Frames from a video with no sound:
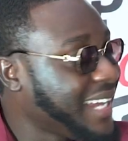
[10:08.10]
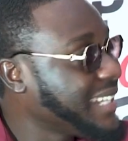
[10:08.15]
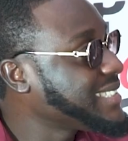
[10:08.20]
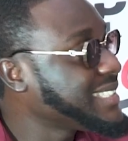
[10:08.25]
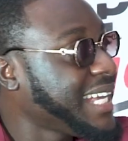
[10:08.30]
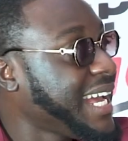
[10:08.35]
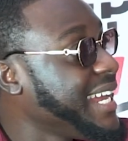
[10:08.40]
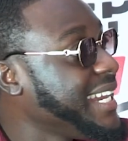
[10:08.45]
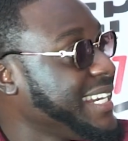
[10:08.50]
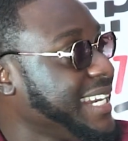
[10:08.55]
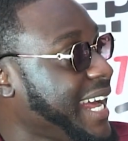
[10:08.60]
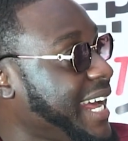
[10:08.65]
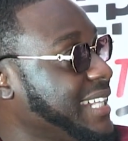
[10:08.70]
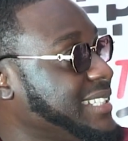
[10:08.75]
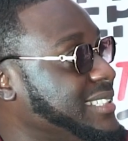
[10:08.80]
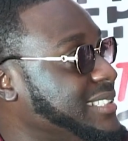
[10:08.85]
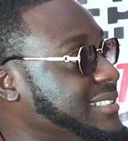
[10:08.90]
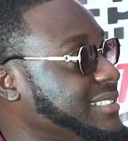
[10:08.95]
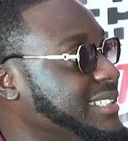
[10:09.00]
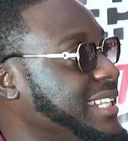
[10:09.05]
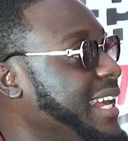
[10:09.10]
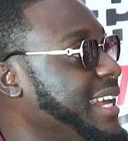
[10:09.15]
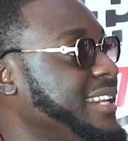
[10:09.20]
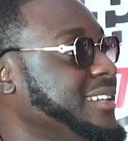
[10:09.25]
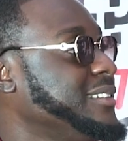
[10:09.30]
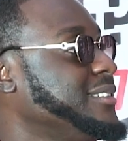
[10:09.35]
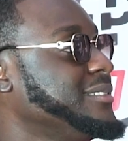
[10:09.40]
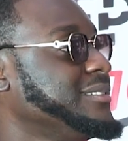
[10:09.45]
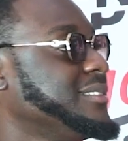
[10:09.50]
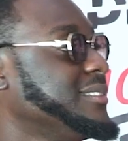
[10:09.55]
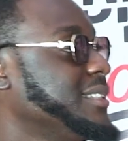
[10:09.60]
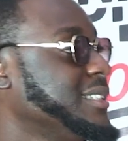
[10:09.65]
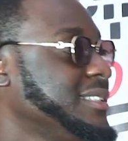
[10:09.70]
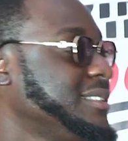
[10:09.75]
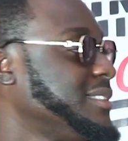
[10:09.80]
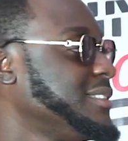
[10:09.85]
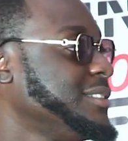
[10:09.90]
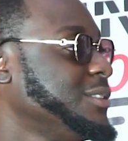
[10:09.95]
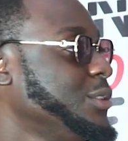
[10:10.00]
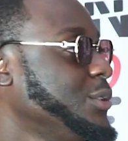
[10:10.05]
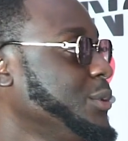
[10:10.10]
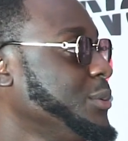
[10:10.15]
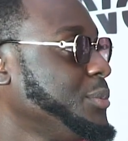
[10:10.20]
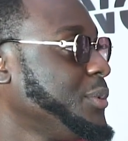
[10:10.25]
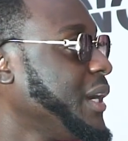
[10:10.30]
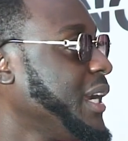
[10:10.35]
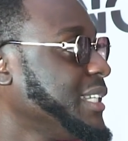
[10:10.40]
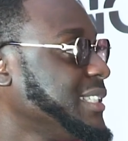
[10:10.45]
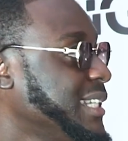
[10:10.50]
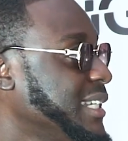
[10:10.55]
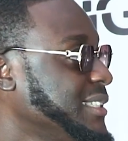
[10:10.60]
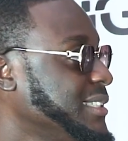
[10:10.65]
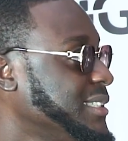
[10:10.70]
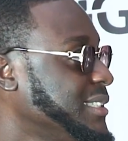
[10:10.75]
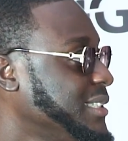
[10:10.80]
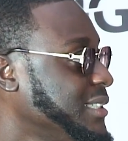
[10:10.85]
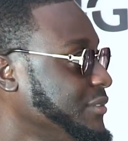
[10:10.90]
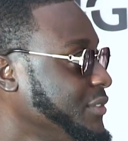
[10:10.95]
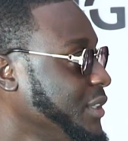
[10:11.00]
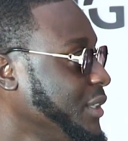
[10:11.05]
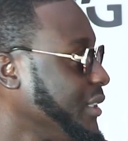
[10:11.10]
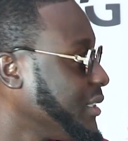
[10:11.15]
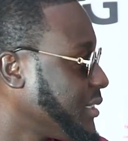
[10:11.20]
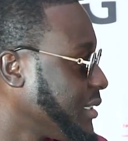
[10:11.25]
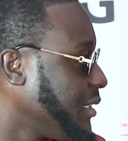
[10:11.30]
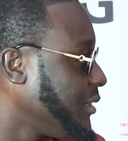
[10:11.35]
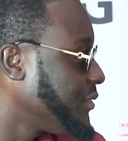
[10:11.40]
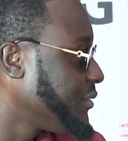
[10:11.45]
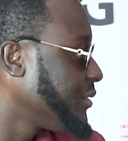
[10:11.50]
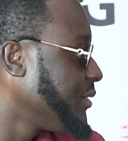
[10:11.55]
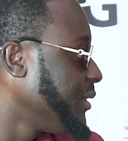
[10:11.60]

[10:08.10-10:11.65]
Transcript: Aside that, then it's you are just deceiving yourself.